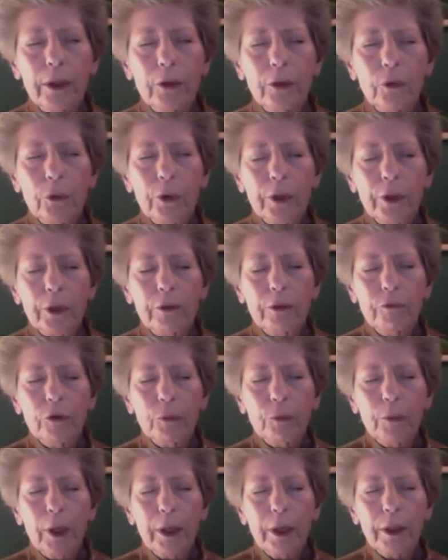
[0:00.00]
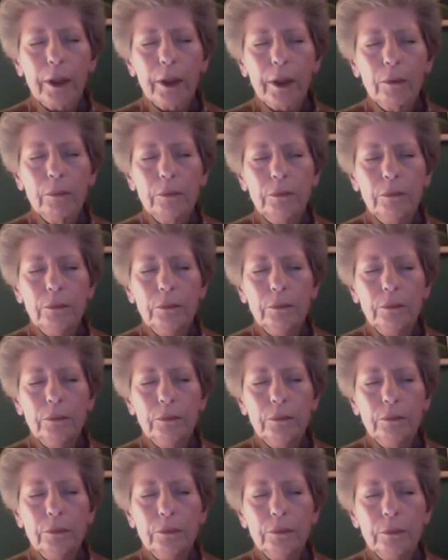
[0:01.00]
and organ of your body
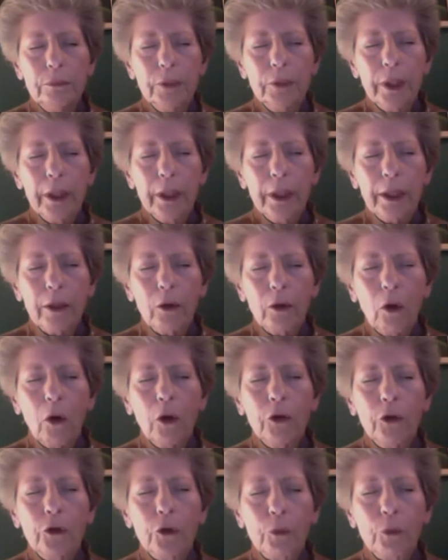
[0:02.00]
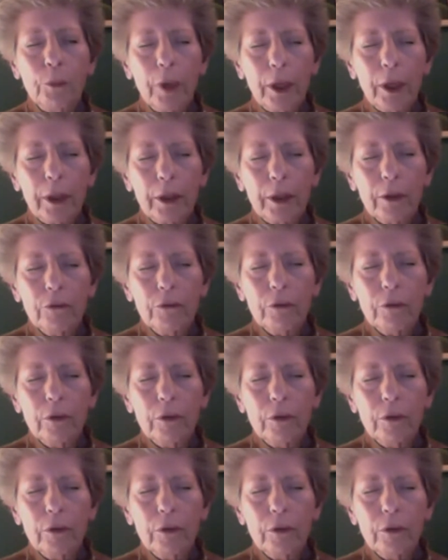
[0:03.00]
and all your bodies.